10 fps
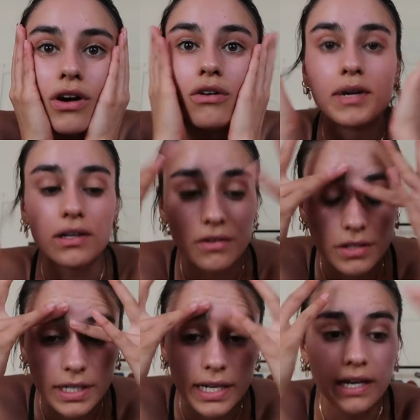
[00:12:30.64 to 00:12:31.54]
Oh my
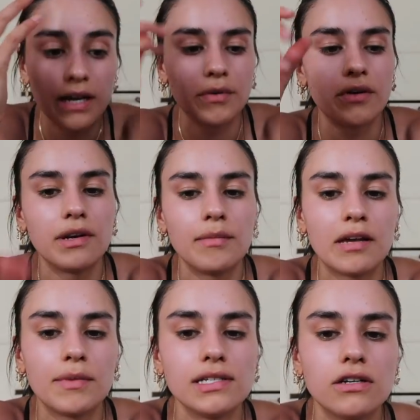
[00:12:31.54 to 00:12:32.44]
gosh, okay, I'm going to
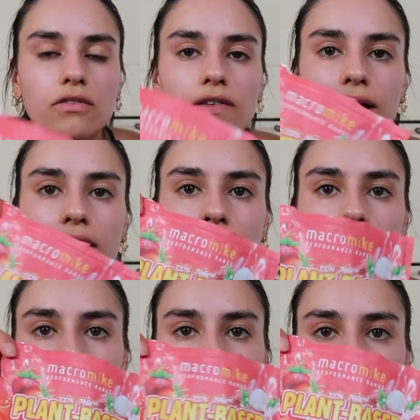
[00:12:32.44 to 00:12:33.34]
make myself
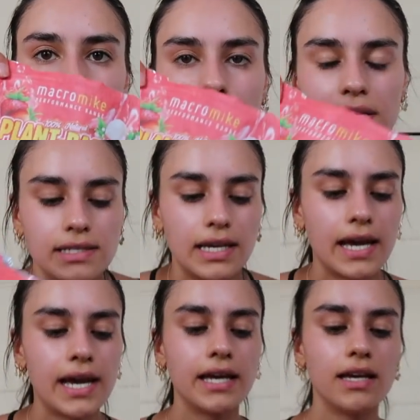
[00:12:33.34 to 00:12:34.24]
a little
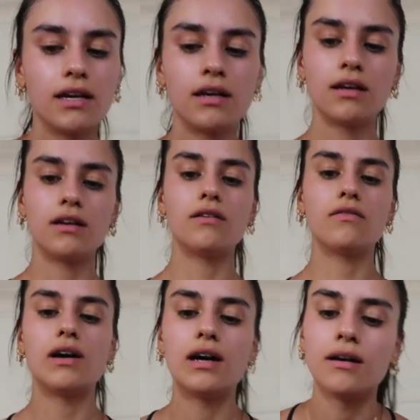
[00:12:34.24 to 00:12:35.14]
BCAA
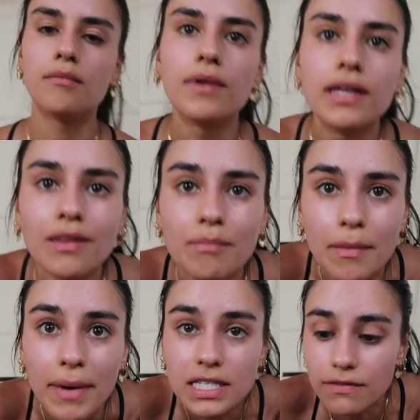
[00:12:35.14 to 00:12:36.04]
in the
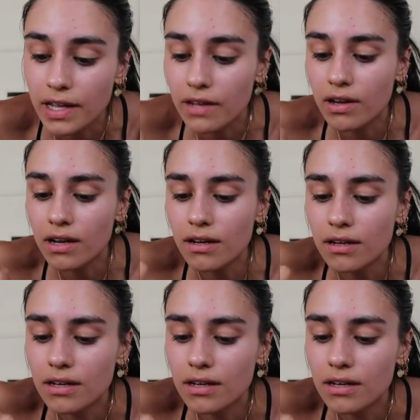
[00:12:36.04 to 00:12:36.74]
best flavor.